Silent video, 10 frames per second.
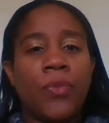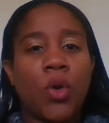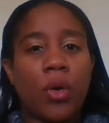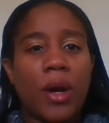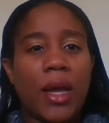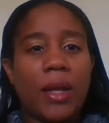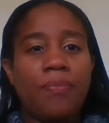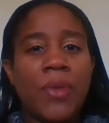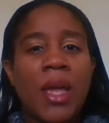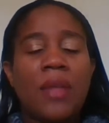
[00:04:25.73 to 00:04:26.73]
All right?
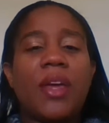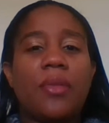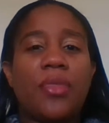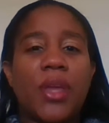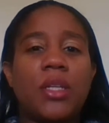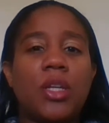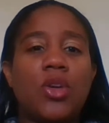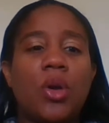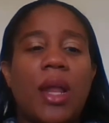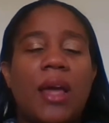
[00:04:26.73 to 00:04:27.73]
There are things in
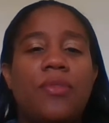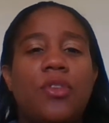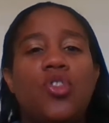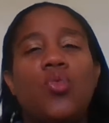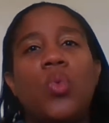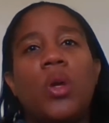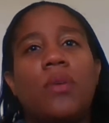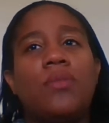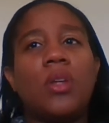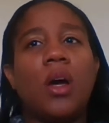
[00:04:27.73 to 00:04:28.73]
your life that you would
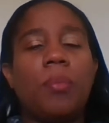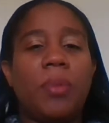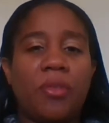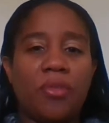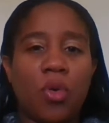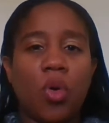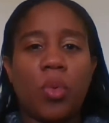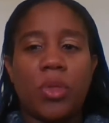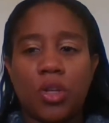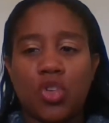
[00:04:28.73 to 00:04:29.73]
have done before
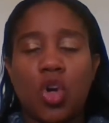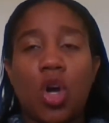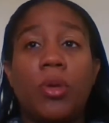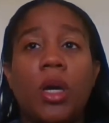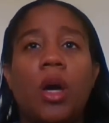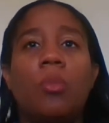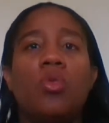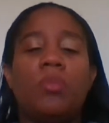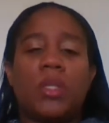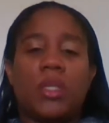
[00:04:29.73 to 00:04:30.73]
with a job. You come
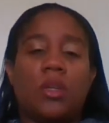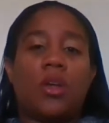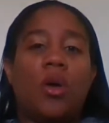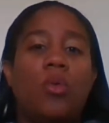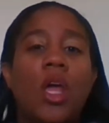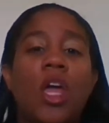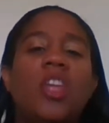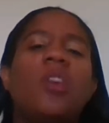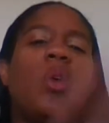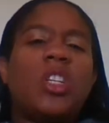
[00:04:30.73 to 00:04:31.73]
home, you sit down,
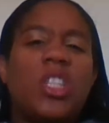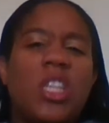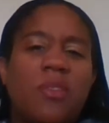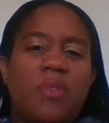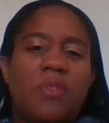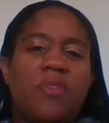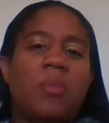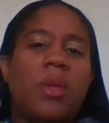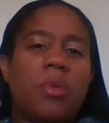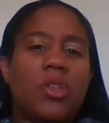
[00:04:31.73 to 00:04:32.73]
you watch TV for
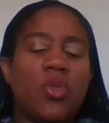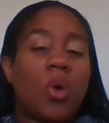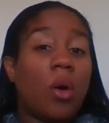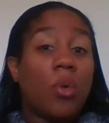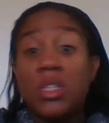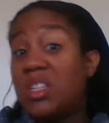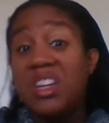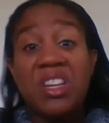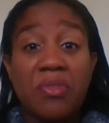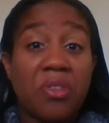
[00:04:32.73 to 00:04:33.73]
maybe 2 hours,
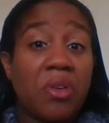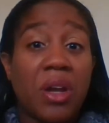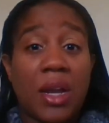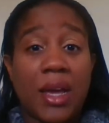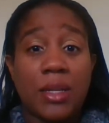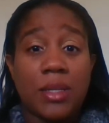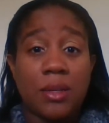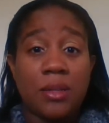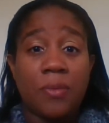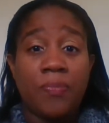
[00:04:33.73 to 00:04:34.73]
didn't even realize
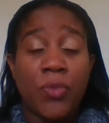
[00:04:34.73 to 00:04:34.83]
it.